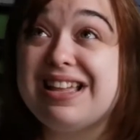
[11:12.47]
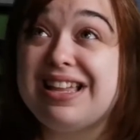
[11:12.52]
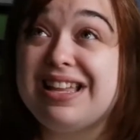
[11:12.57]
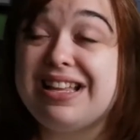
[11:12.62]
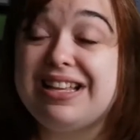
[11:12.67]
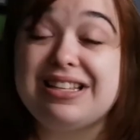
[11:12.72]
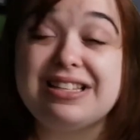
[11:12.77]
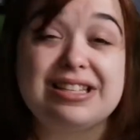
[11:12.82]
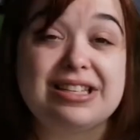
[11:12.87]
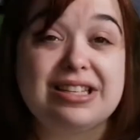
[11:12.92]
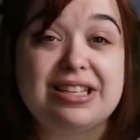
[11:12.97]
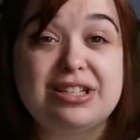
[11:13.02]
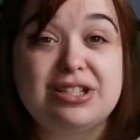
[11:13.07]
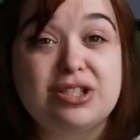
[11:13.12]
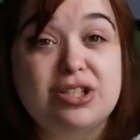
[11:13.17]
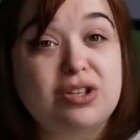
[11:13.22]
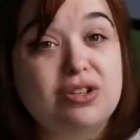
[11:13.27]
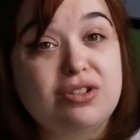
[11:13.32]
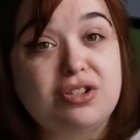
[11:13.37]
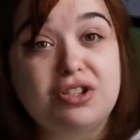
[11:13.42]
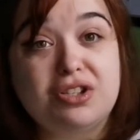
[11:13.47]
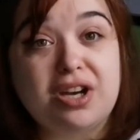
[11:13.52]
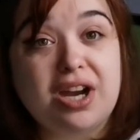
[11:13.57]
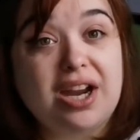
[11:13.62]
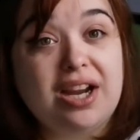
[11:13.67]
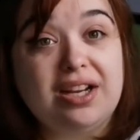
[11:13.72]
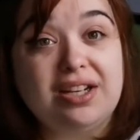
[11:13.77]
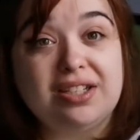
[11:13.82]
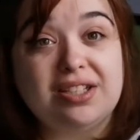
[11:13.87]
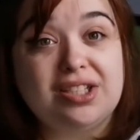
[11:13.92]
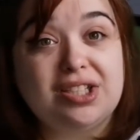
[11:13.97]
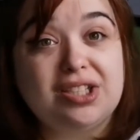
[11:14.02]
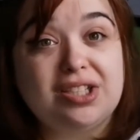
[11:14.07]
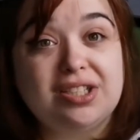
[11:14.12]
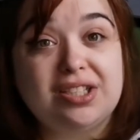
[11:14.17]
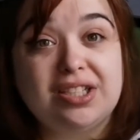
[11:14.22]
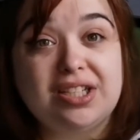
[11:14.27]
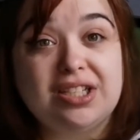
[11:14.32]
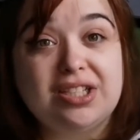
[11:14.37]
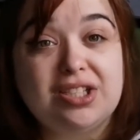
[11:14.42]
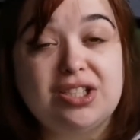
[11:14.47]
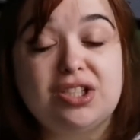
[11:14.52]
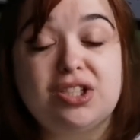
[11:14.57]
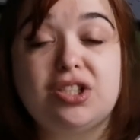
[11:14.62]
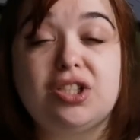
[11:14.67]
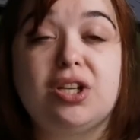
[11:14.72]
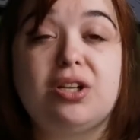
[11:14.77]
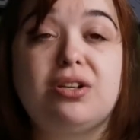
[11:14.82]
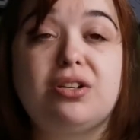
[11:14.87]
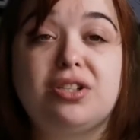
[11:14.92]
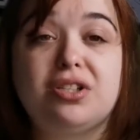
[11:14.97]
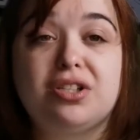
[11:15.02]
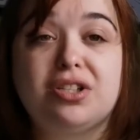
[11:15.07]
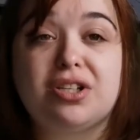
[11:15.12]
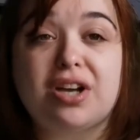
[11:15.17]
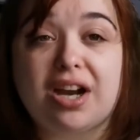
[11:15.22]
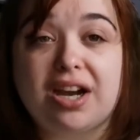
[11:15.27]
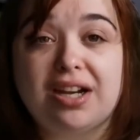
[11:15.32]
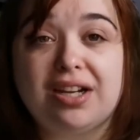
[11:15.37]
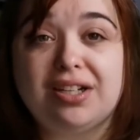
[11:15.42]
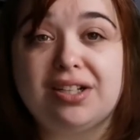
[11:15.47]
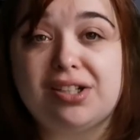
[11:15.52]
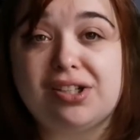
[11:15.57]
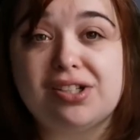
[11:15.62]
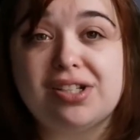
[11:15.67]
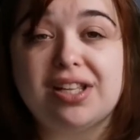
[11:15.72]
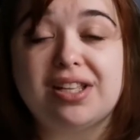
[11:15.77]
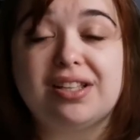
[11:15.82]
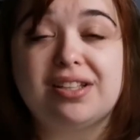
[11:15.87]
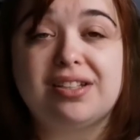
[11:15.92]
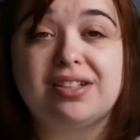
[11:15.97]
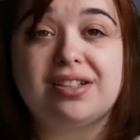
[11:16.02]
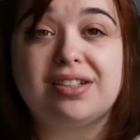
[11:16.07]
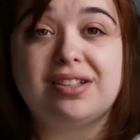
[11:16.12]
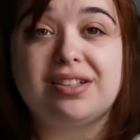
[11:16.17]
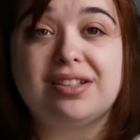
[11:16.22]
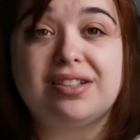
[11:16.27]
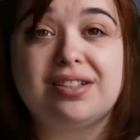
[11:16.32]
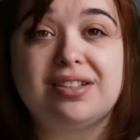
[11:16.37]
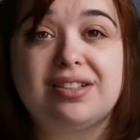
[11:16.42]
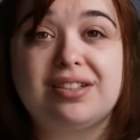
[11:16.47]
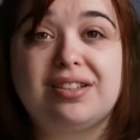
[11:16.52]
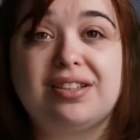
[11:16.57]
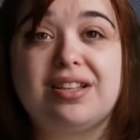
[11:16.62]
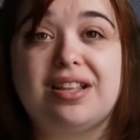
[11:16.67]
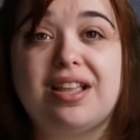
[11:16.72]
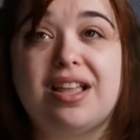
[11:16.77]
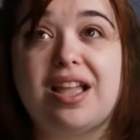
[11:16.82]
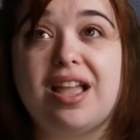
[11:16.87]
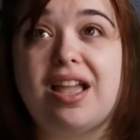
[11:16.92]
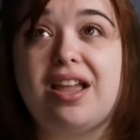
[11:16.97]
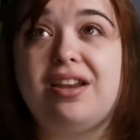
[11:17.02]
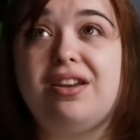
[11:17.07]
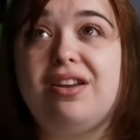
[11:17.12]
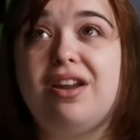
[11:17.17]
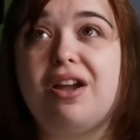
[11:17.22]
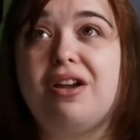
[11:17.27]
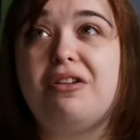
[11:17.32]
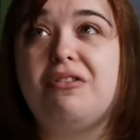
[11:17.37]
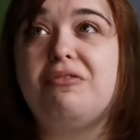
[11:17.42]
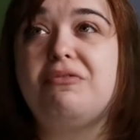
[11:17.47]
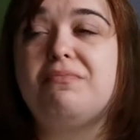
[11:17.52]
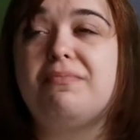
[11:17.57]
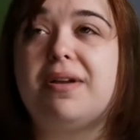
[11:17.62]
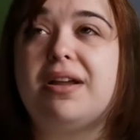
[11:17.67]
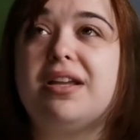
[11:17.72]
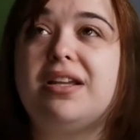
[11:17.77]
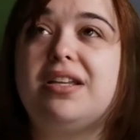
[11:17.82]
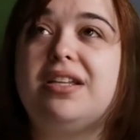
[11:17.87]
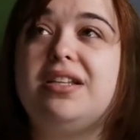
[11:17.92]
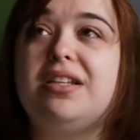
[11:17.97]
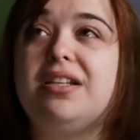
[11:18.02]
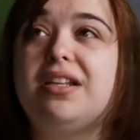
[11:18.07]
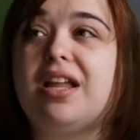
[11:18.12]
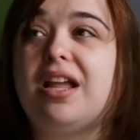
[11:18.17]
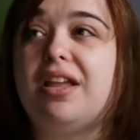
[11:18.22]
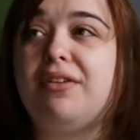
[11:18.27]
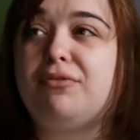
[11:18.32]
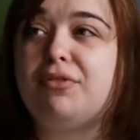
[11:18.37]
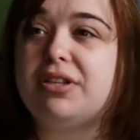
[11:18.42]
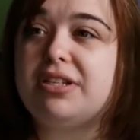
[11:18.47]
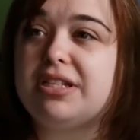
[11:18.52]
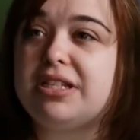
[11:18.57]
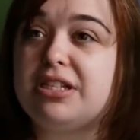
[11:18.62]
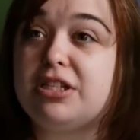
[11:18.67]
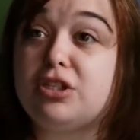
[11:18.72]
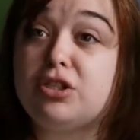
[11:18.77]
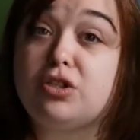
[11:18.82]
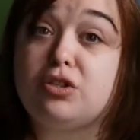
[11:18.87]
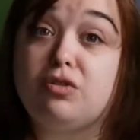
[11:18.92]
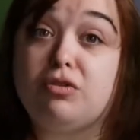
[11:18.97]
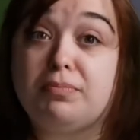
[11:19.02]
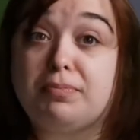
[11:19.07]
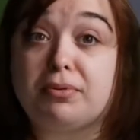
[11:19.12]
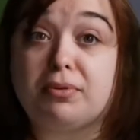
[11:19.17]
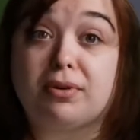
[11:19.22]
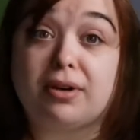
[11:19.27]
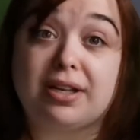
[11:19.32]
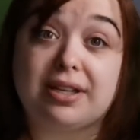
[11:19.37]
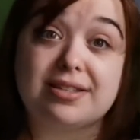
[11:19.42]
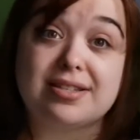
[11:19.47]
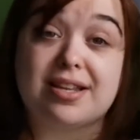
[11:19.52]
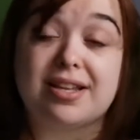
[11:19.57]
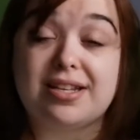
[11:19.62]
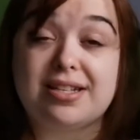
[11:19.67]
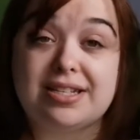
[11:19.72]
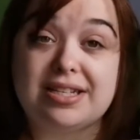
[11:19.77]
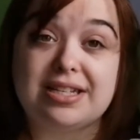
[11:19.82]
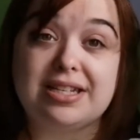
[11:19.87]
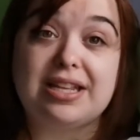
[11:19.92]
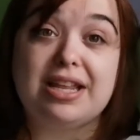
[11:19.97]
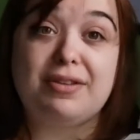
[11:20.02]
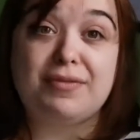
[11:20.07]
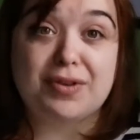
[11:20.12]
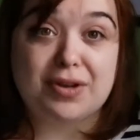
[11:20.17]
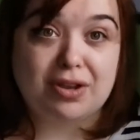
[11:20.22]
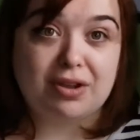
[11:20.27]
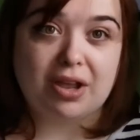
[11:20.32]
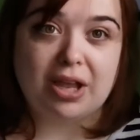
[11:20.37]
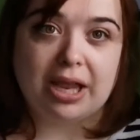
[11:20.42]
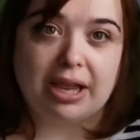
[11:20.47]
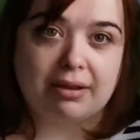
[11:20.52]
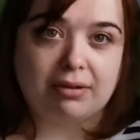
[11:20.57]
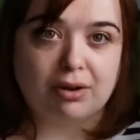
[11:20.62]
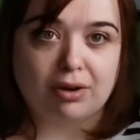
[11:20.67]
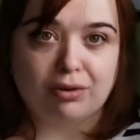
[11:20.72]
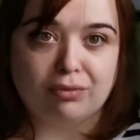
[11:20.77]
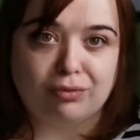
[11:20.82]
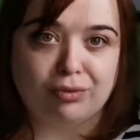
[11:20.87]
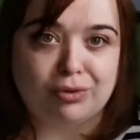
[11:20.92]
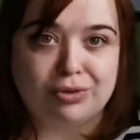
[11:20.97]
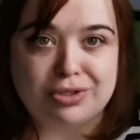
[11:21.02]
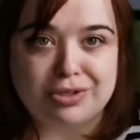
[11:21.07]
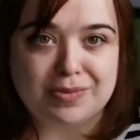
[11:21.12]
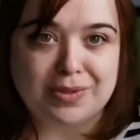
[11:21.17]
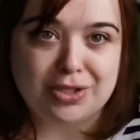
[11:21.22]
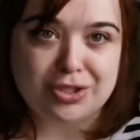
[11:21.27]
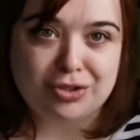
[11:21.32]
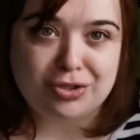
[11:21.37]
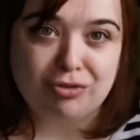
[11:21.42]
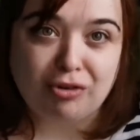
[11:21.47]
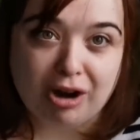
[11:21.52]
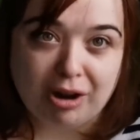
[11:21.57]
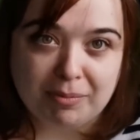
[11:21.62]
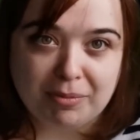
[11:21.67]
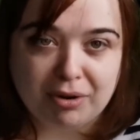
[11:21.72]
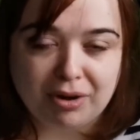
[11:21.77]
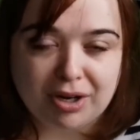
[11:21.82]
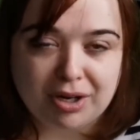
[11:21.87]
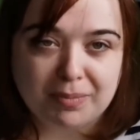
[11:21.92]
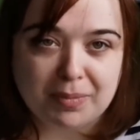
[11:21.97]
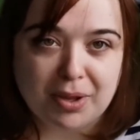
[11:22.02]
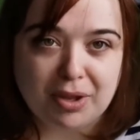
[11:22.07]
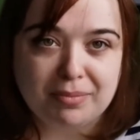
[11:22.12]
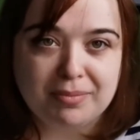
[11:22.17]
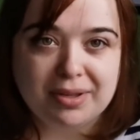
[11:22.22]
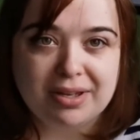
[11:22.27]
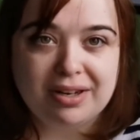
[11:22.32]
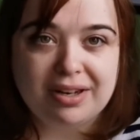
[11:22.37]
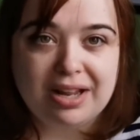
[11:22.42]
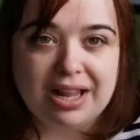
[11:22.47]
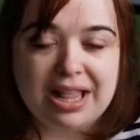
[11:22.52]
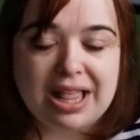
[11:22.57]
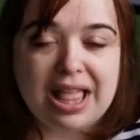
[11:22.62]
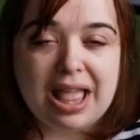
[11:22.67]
It's so strange. It's just so strange that I know my life isn't super exciting, even though I am going through so much drama at the moment.